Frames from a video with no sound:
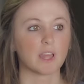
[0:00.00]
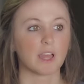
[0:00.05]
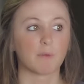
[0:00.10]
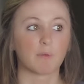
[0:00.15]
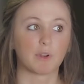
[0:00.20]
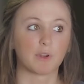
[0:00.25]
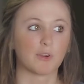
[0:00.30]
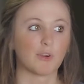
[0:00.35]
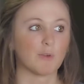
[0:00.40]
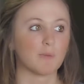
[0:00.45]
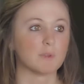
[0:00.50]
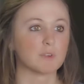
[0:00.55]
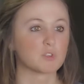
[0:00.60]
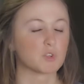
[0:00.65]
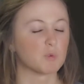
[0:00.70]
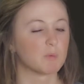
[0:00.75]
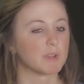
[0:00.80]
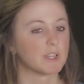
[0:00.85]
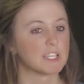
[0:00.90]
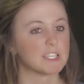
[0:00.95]
I went home and
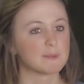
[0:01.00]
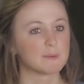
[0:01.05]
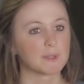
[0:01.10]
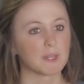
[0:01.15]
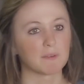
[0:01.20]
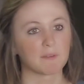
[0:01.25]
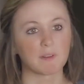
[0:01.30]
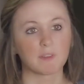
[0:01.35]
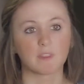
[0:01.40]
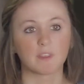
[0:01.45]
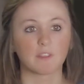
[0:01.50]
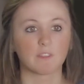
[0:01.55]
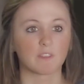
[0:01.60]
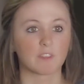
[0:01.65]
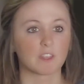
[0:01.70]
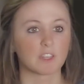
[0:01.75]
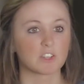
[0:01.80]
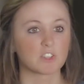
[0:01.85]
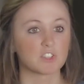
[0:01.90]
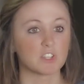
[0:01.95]
told my husband everything
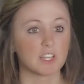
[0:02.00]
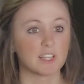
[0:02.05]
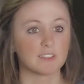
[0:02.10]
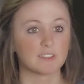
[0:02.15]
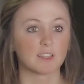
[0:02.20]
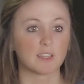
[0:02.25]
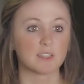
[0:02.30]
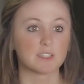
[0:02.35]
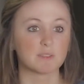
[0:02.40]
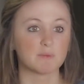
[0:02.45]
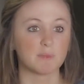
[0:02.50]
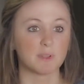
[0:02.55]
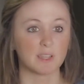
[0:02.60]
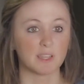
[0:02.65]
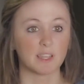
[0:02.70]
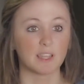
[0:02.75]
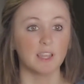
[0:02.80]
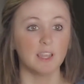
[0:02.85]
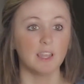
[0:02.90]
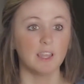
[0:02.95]
that she had said to me,
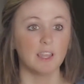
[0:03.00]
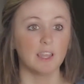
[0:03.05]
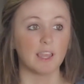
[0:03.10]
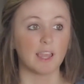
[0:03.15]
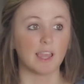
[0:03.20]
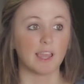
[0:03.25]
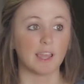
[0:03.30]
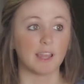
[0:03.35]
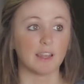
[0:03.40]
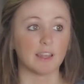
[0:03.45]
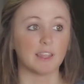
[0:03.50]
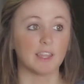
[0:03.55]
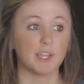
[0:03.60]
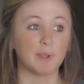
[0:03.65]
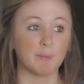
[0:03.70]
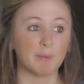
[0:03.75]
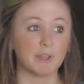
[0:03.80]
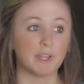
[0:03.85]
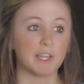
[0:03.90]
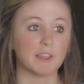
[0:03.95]
and
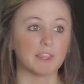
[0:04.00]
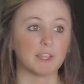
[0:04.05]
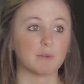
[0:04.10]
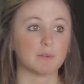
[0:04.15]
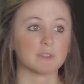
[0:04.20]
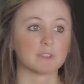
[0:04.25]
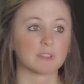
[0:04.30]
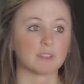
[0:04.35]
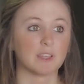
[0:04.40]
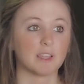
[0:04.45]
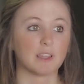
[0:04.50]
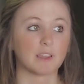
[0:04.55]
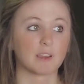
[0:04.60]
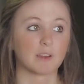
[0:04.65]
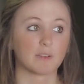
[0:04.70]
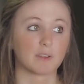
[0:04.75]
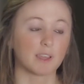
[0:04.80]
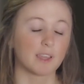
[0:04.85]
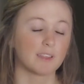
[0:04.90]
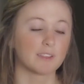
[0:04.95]
he immediately was like,
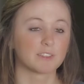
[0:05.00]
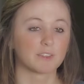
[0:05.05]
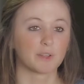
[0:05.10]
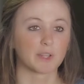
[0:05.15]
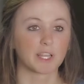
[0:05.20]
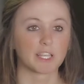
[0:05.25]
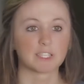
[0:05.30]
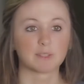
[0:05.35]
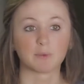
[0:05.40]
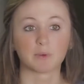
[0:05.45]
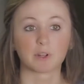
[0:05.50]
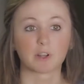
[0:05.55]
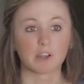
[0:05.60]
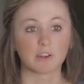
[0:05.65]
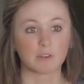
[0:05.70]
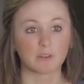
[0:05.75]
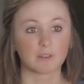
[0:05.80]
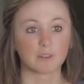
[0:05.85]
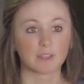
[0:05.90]
okay, so I guess we're gonna do